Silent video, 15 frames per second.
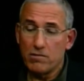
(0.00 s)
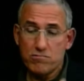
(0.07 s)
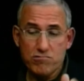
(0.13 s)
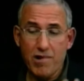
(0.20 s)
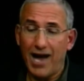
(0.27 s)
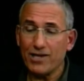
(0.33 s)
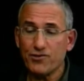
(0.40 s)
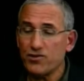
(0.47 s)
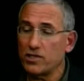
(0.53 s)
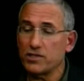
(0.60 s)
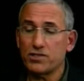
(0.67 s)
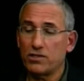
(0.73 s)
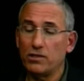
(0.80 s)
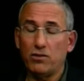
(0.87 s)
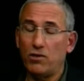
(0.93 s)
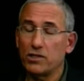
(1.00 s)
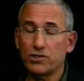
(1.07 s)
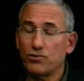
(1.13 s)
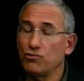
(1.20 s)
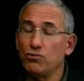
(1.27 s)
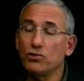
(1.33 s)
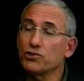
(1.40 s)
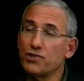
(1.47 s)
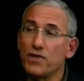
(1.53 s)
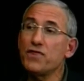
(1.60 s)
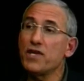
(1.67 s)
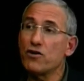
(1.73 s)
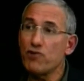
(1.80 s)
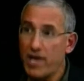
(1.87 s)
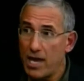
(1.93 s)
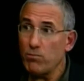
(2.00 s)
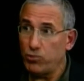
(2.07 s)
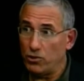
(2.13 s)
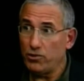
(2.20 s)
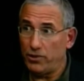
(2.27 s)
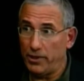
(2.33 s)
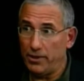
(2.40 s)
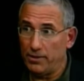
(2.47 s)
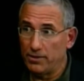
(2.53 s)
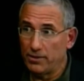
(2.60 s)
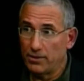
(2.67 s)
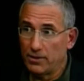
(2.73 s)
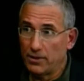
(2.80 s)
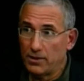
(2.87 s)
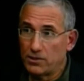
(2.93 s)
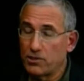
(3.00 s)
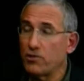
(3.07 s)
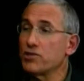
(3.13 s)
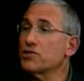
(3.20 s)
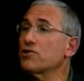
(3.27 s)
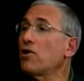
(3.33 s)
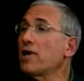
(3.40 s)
not just the law schools in their neighborhood. So you start